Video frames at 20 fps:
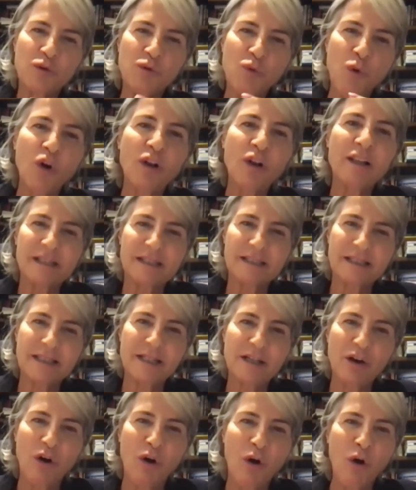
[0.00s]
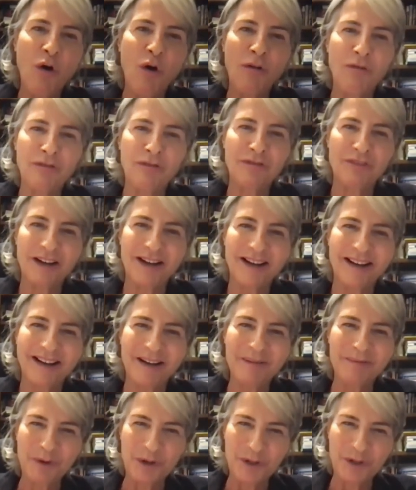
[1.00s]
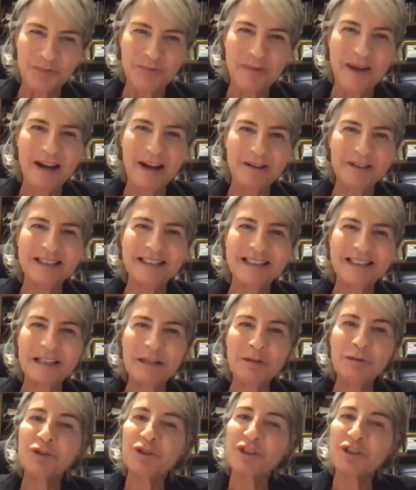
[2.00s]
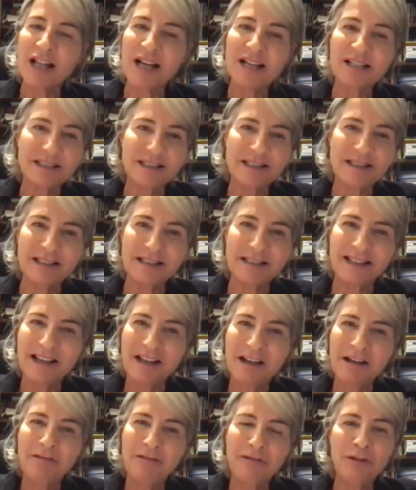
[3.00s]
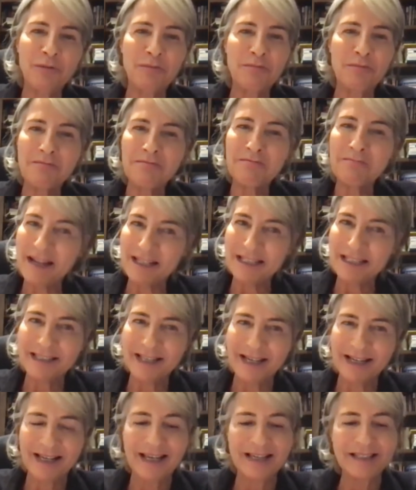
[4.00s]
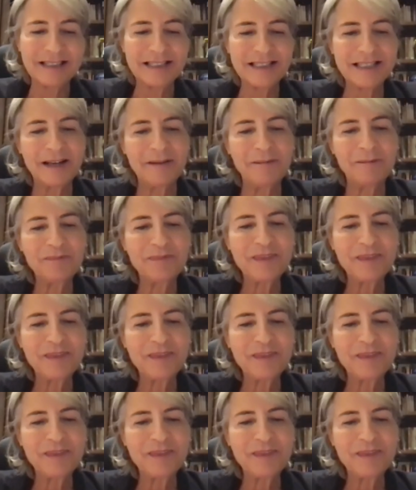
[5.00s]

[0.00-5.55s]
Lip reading: quality of prosperity, which lasted for many decades.